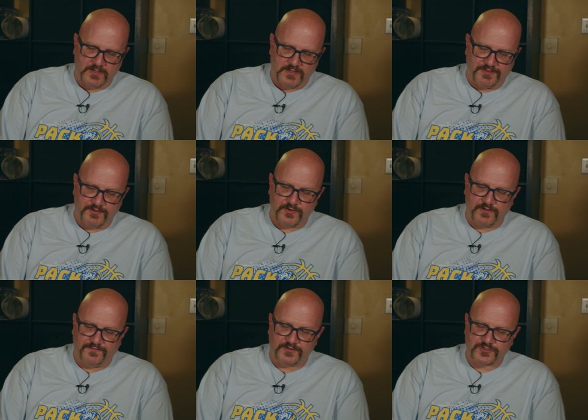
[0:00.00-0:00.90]

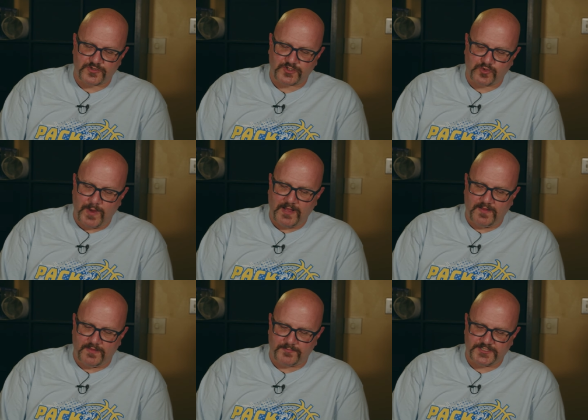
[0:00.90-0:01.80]
Ethereal filchers dwell
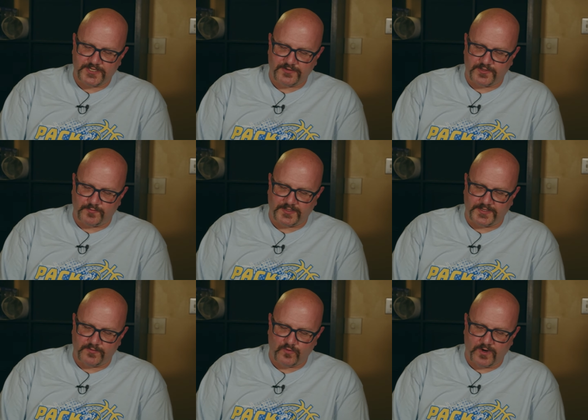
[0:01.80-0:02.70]
on the material
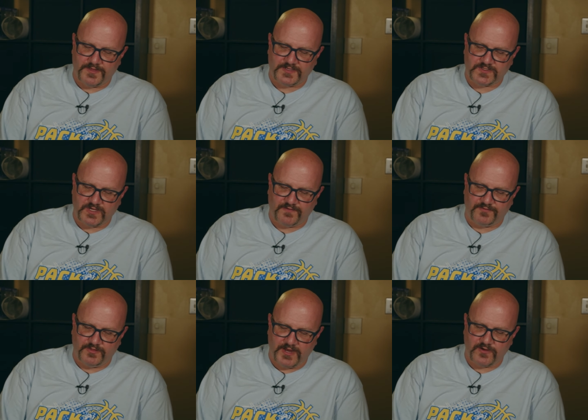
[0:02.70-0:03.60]
plane where they stuff
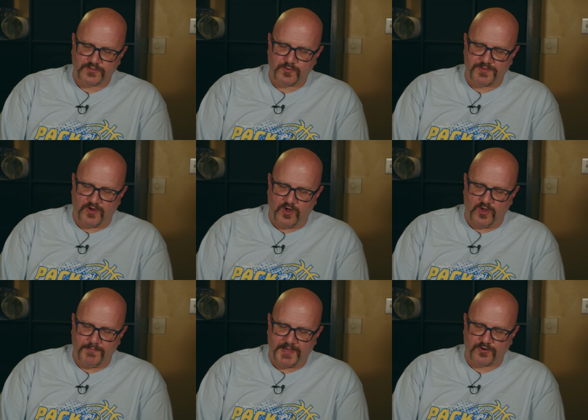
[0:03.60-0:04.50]
layers with
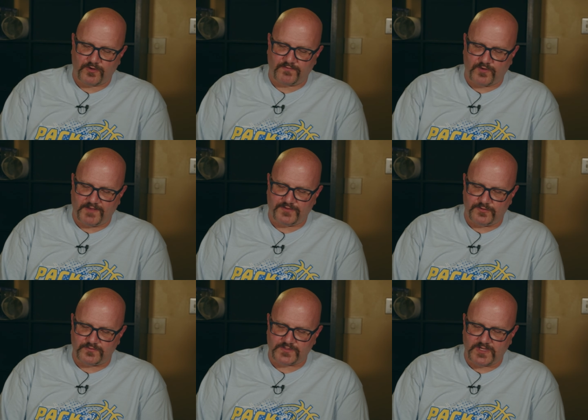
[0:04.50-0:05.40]
all manner of
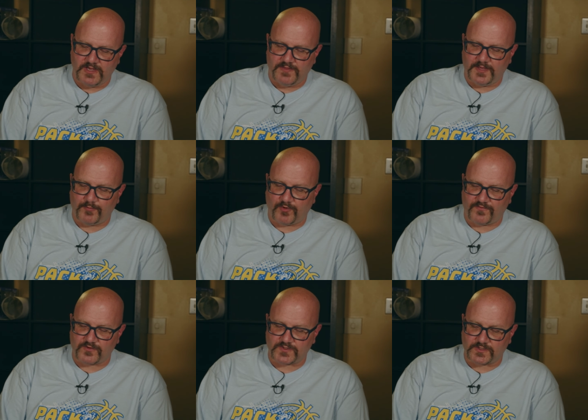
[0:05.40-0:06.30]
refuse, they
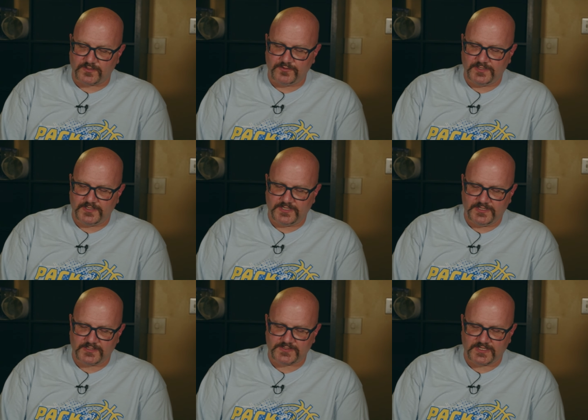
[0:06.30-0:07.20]
prefer secluded,
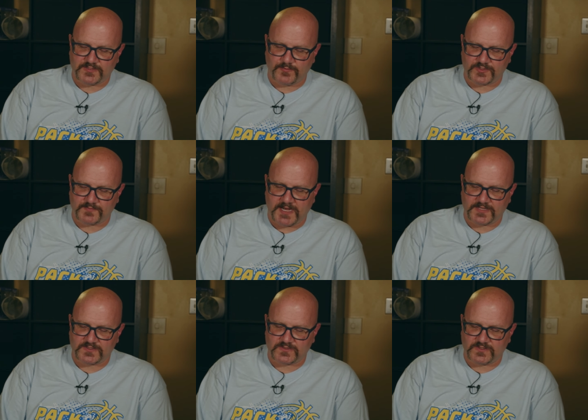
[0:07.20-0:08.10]
inaccessible
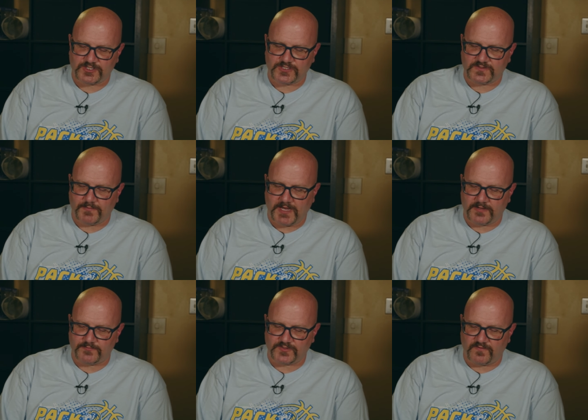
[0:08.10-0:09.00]
spots such as the
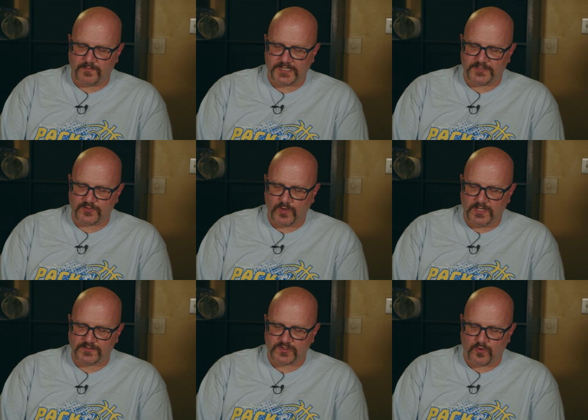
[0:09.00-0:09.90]
bottoms of abandoned
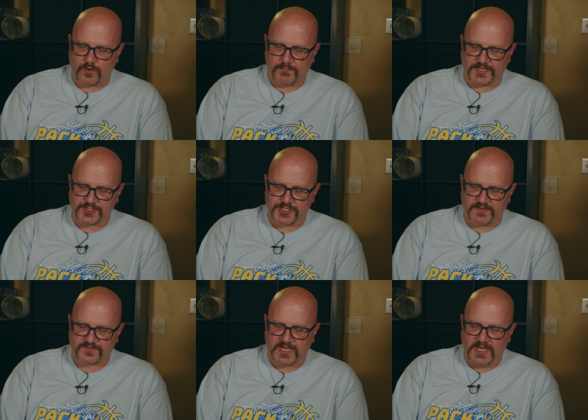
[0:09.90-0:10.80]
wells or mine
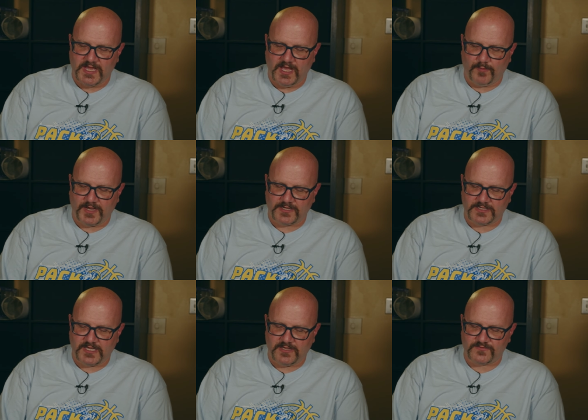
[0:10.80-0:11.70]
shafts, alpine
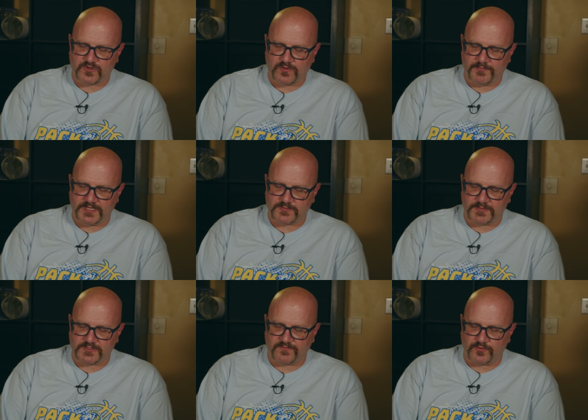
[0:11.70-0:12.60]
caves, or the
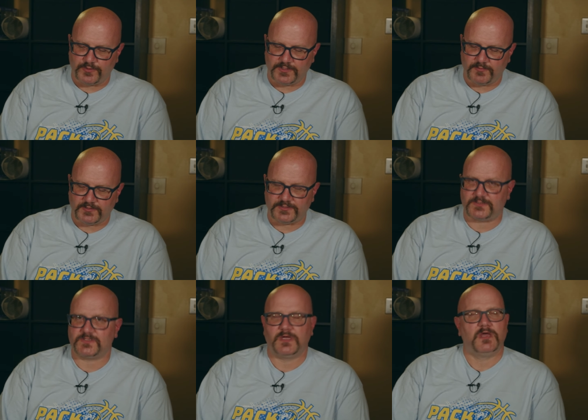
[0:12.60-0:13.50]
basements of ruined
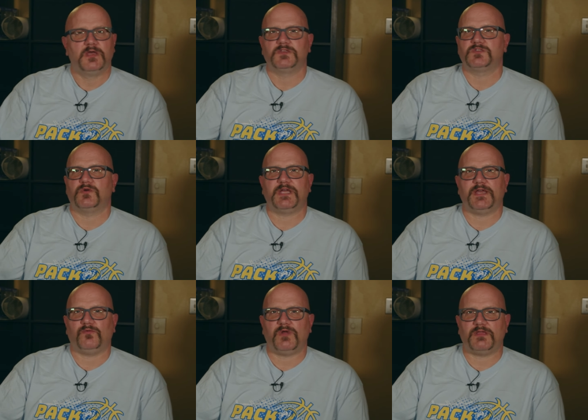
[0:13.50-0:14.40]
buildings. So
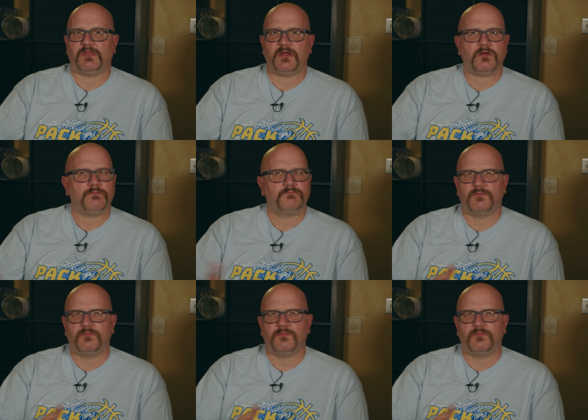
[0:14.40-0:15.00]
again, right there,